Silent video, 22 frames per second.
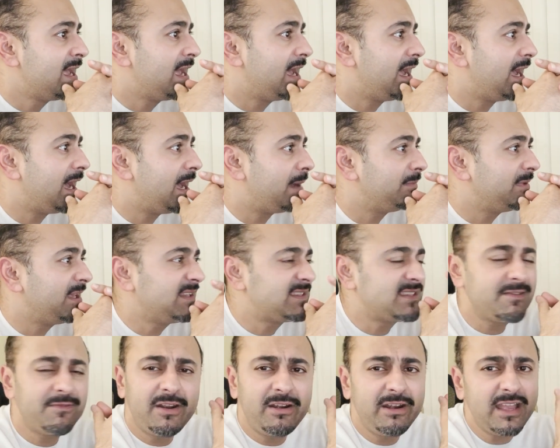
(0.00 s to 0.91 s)

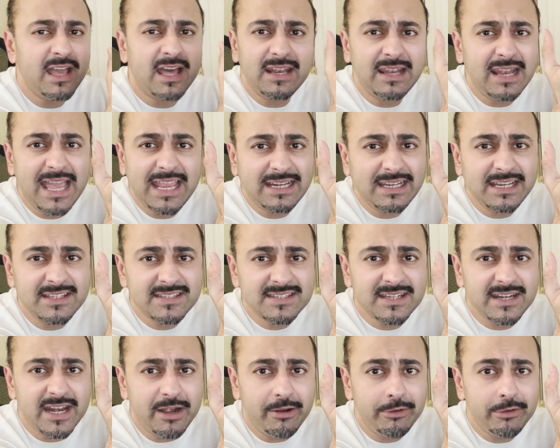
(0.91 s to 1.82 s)
It's a very unlikely
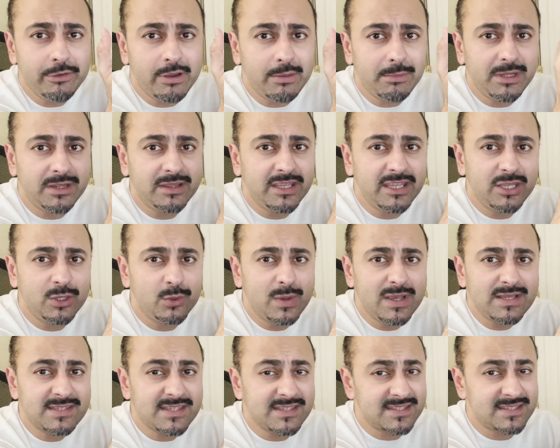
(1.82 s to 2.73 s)
scenario. I mean, the
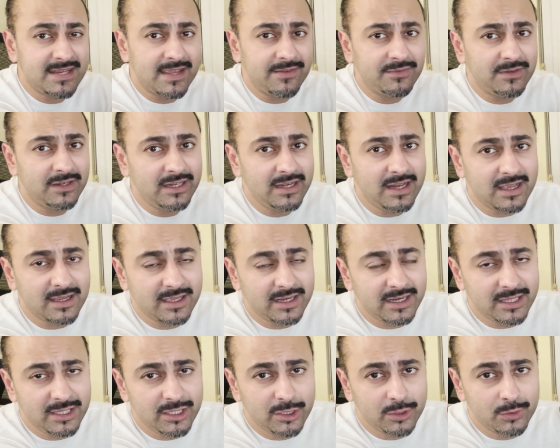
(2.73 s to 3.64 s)
U.S. is definitely not
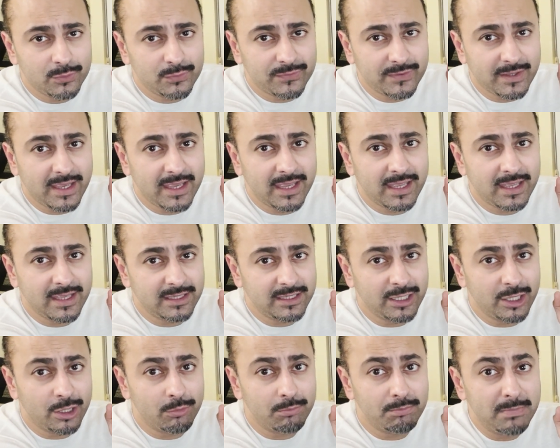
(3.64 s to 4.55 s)
going to use
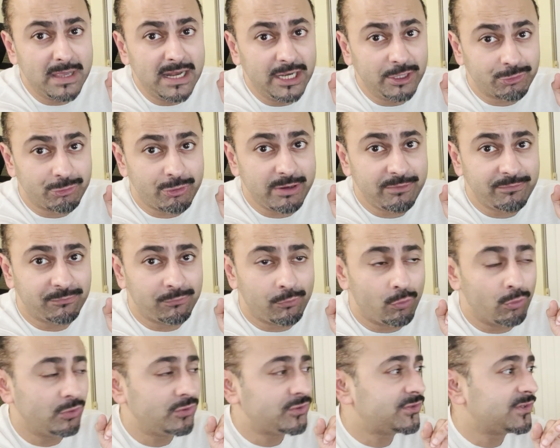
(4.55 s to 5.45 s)
military
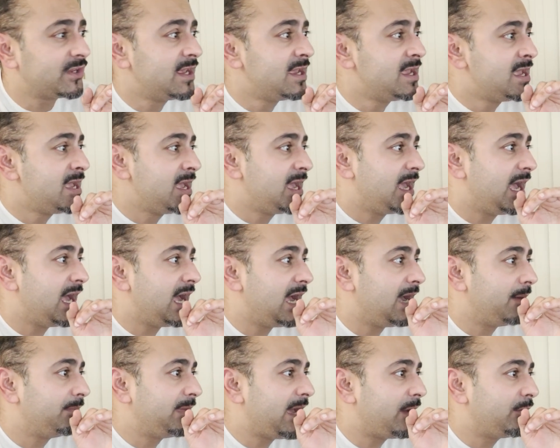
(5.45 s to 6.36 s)
force.
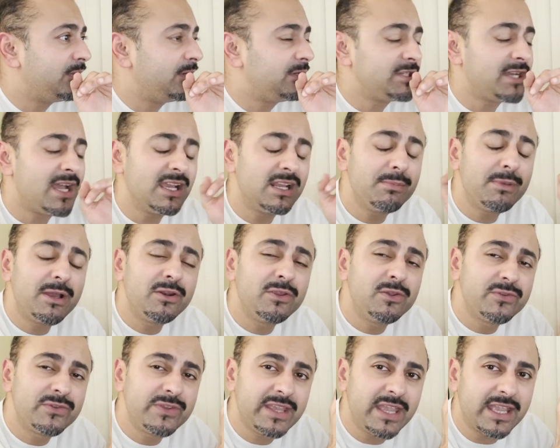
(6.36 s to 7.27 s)
Now they're talking about
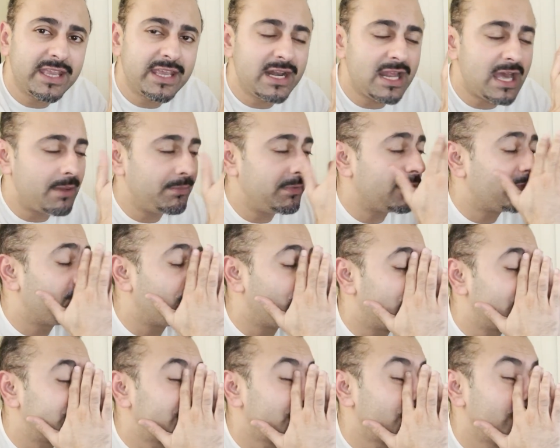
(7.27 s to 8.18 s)
using economic
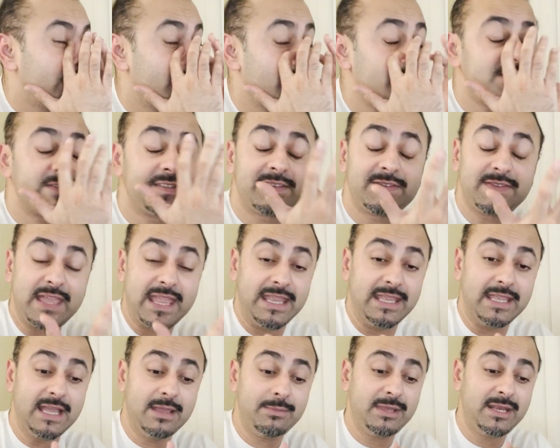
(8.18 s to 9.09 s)
force. So here's the
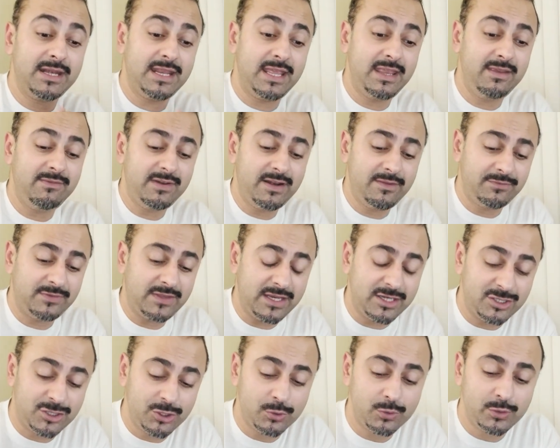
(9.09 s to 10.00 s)
thing. I mean, even if
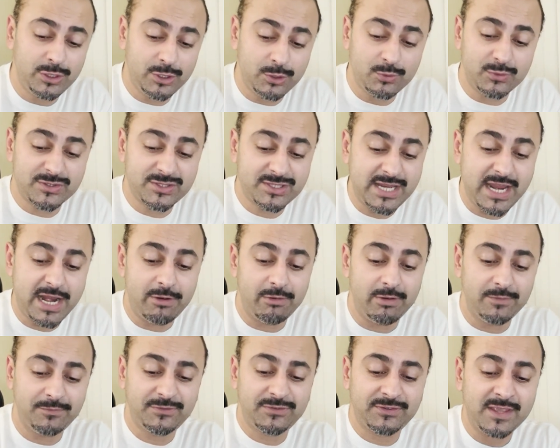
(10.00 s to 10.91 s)
they do use
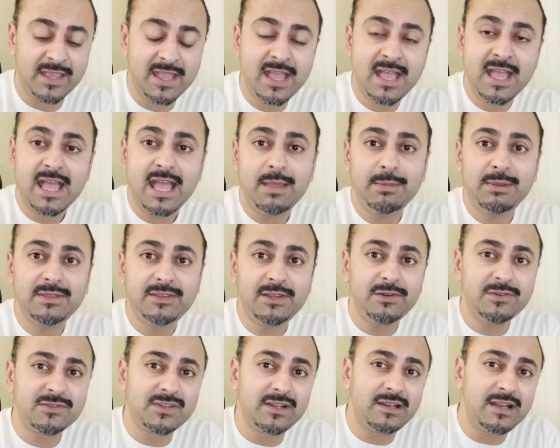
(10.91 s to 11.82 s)
tariffs, I mean,
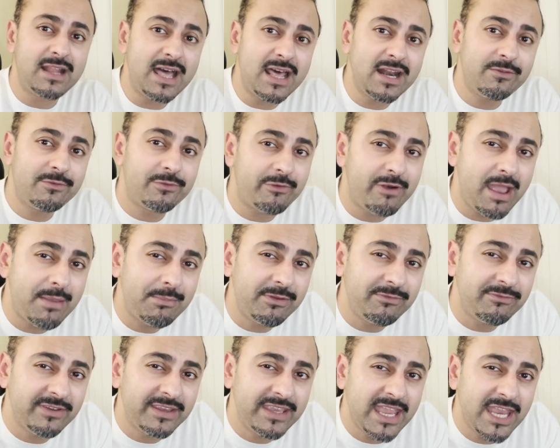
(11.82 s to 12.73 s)
there's a lot of
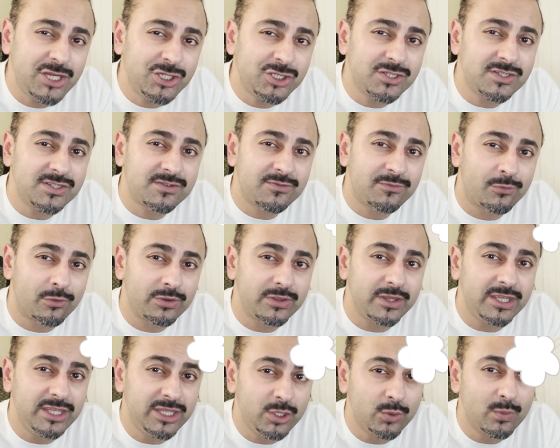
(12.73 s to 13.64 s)
ramifications for
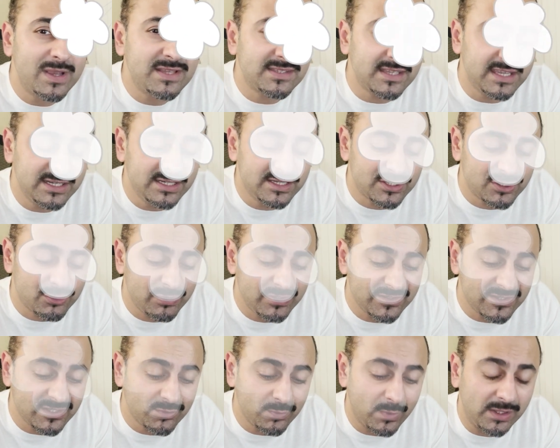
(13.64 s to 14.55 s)
the U.S.
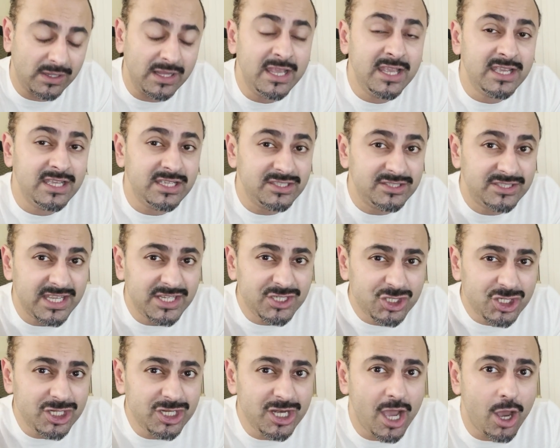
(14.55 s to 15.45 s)
industries as well.
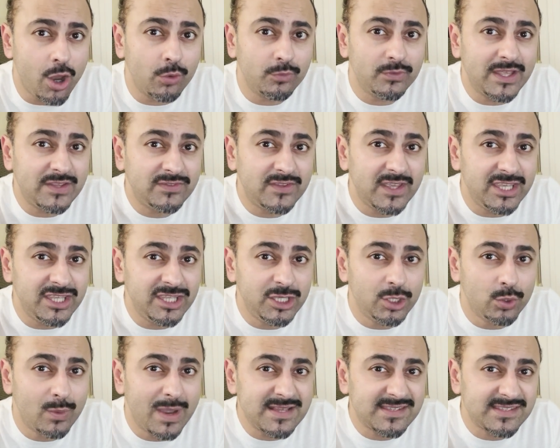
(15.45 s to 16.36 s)
Did you know that the
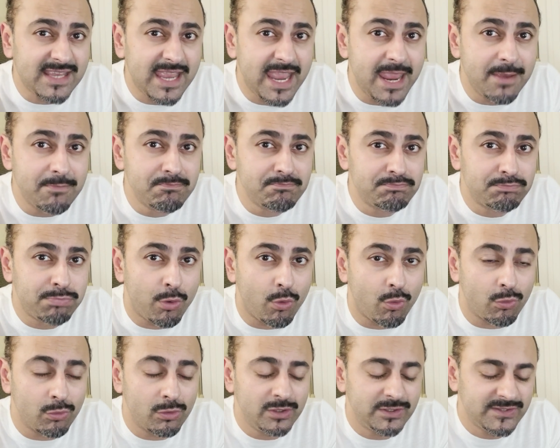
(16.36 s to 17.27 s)
U.S.
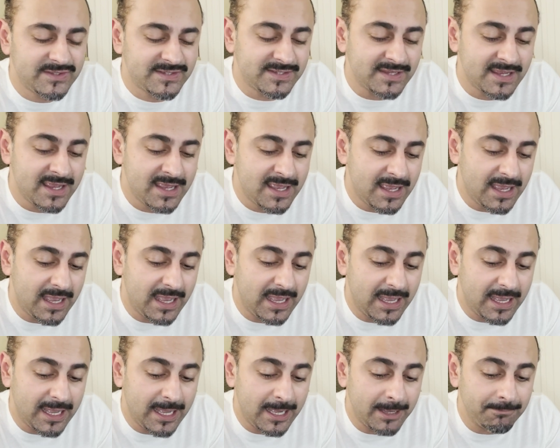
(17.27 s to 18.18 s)
imports,
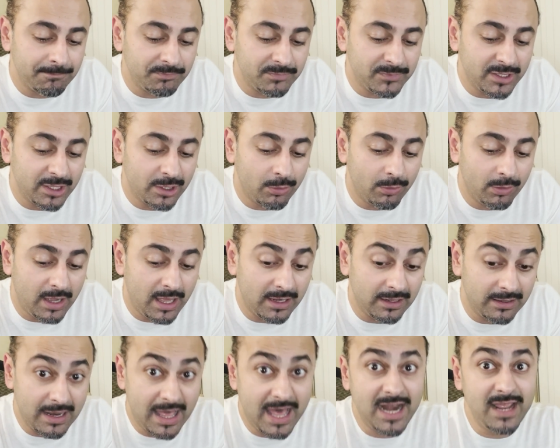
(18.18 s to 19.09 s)
a
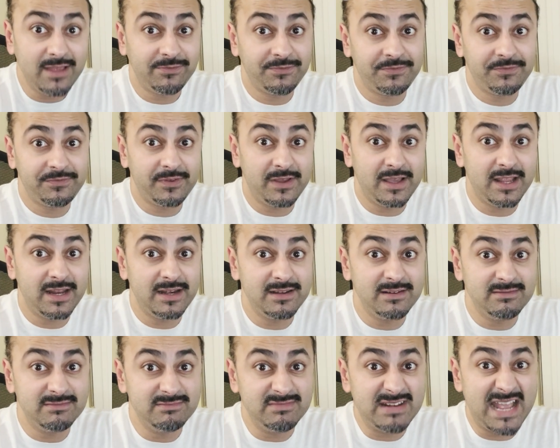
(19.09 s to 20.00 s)
lot
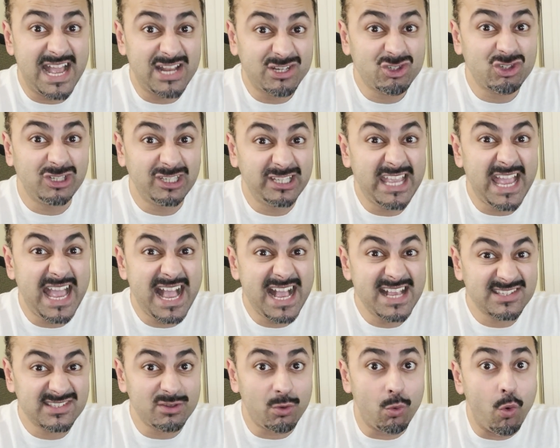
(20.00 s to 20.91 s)
of natural
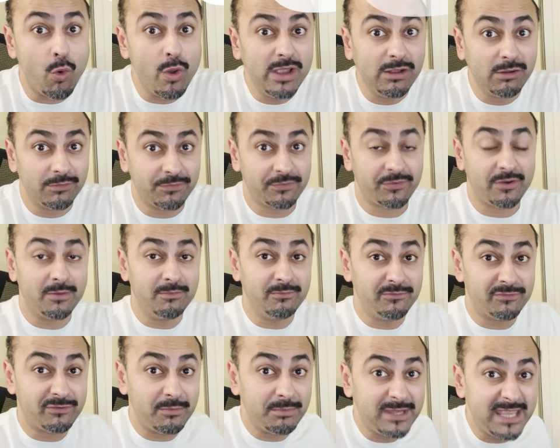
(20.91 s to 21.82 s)
gas, oil
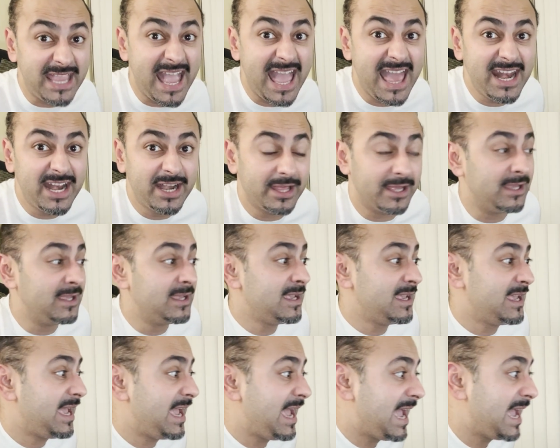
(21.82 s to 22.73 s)
from Canada?
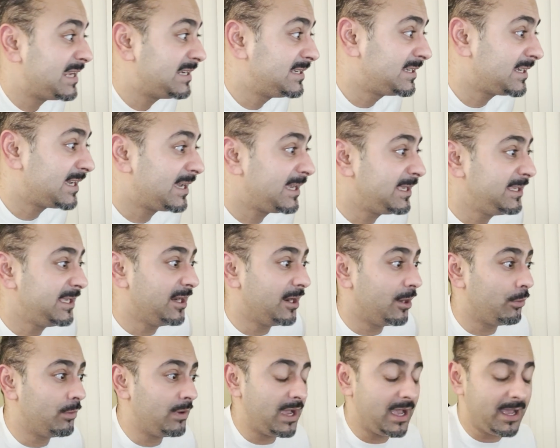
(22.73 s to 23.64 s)
And
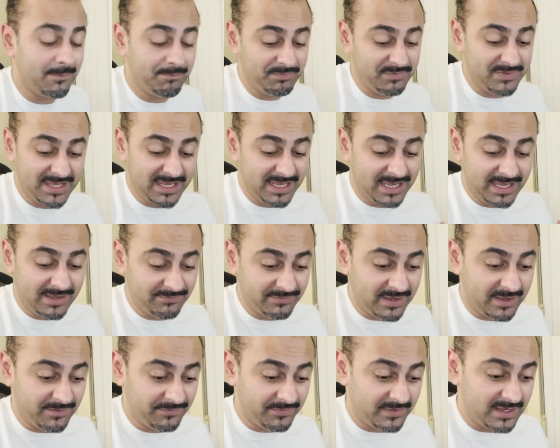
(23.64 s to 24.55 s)

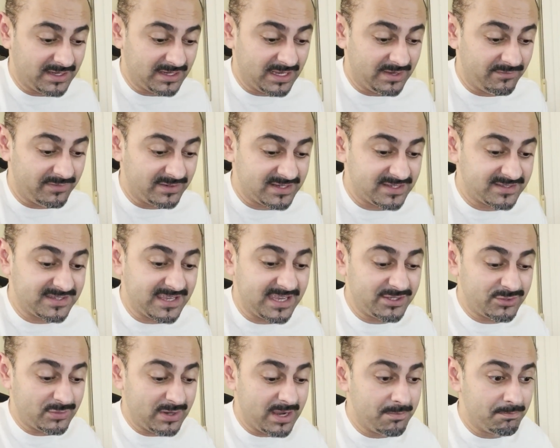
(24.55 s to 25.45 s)
if it
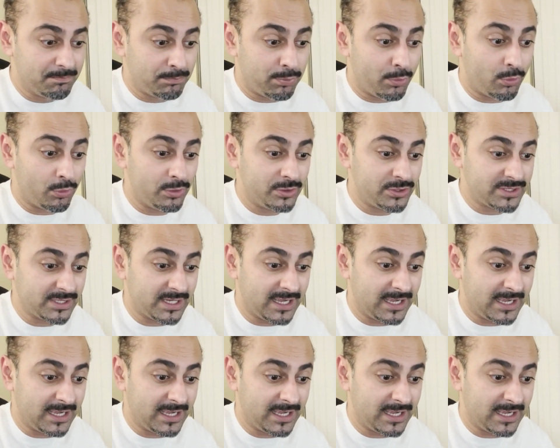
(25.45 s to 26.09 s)
decides to import,